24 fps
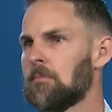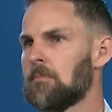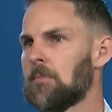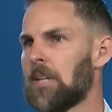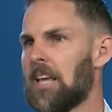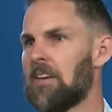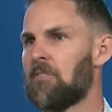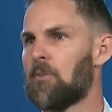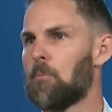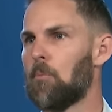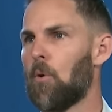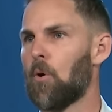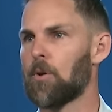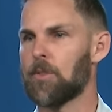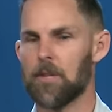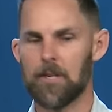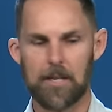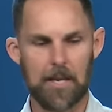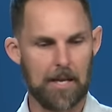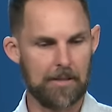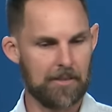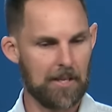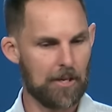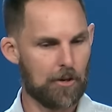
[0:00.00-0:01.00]
Even more
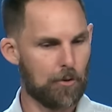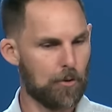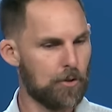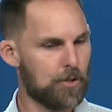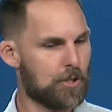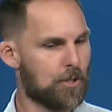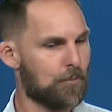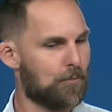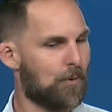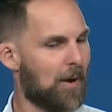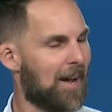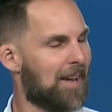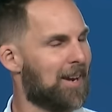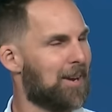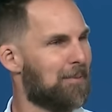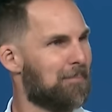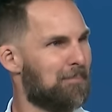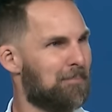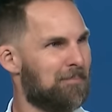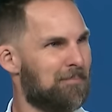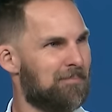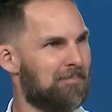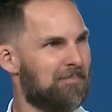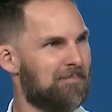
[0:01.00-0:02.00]
than that, they crucified him.
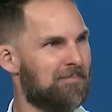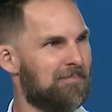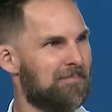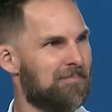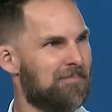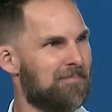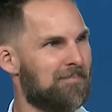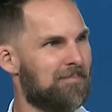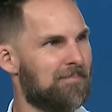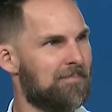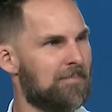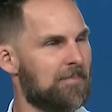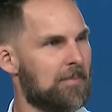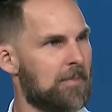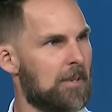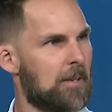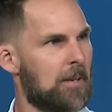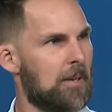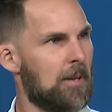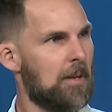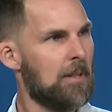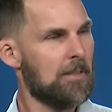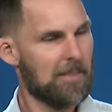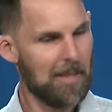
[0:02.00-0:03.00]

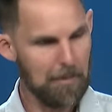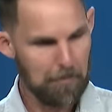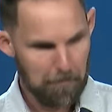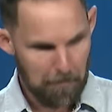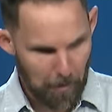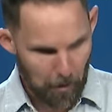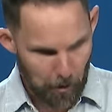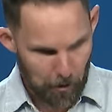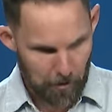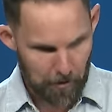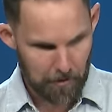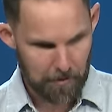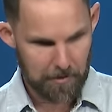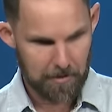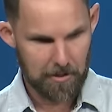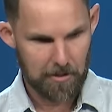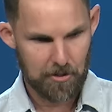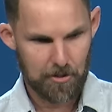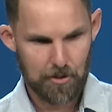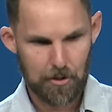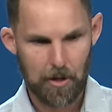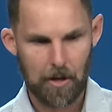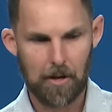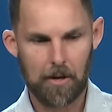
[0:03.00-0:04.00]
They murdered the
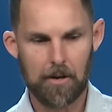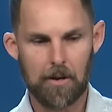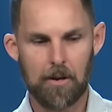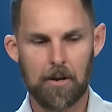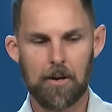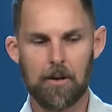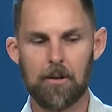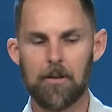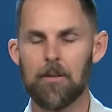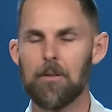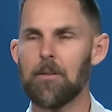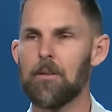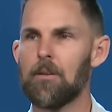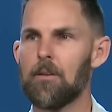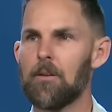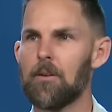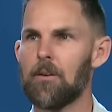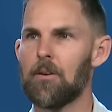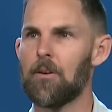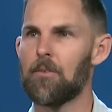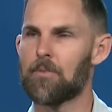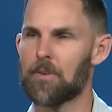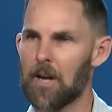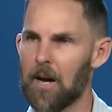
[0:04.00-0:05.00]

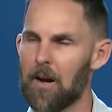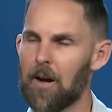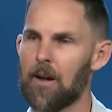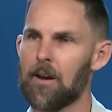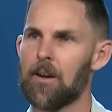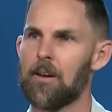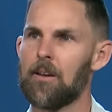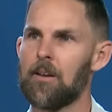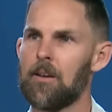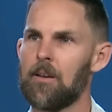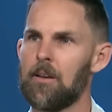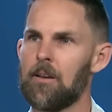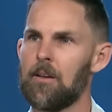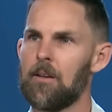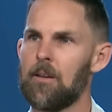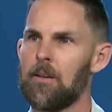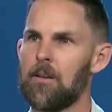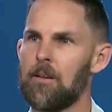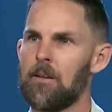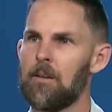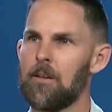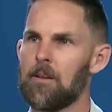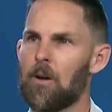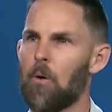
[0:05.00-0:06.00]
Son of God.
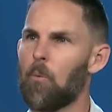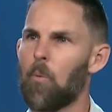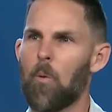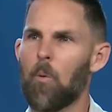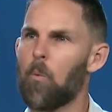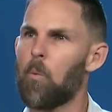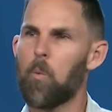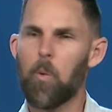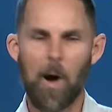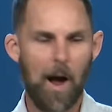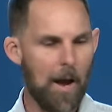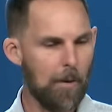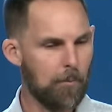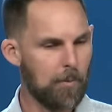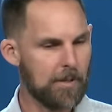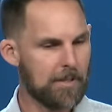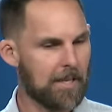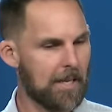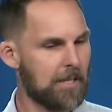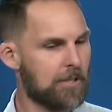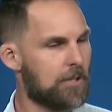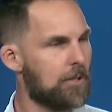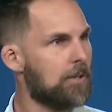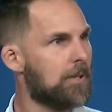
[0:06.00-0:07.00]
Go, why would
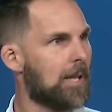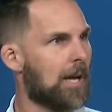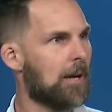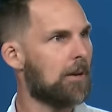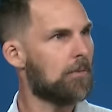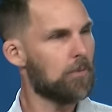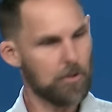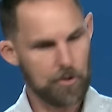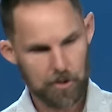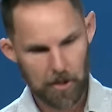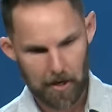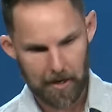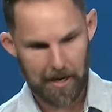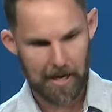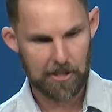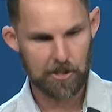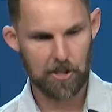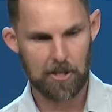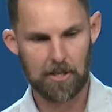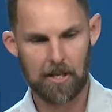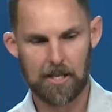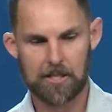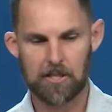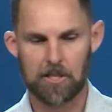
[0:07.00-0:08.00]
they do that? Well, John
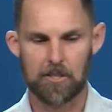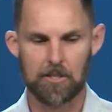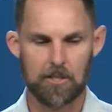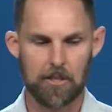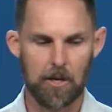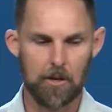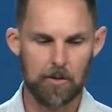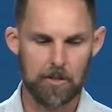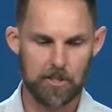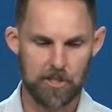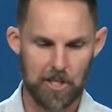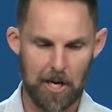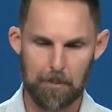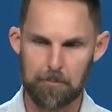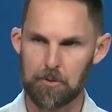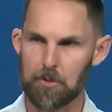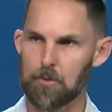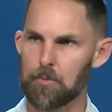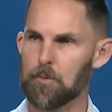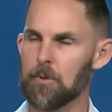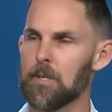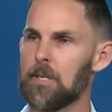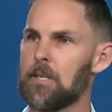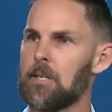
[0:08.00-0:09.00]
actually lets us know in chapter
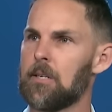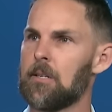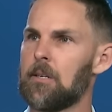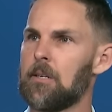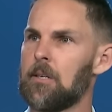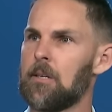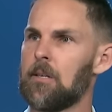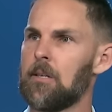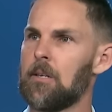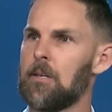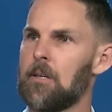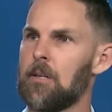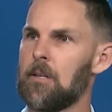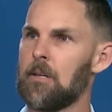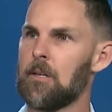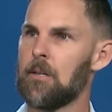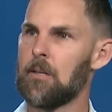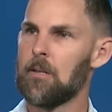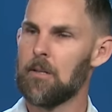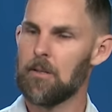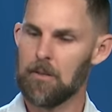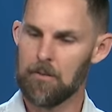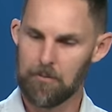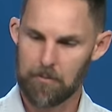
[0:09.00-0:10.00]
3,
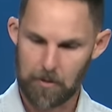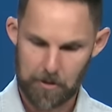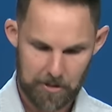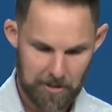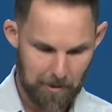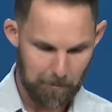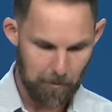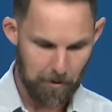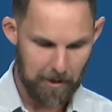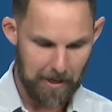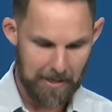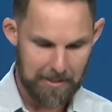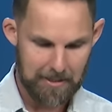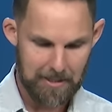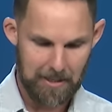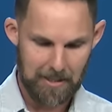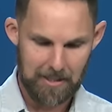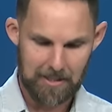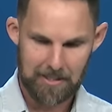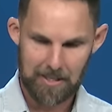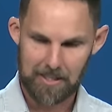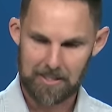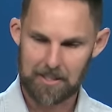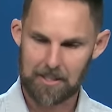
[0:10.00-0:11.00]
verse number 19.
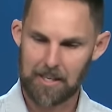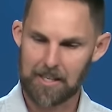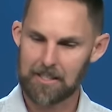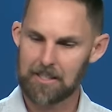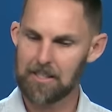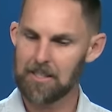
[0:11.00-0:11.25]
He says it like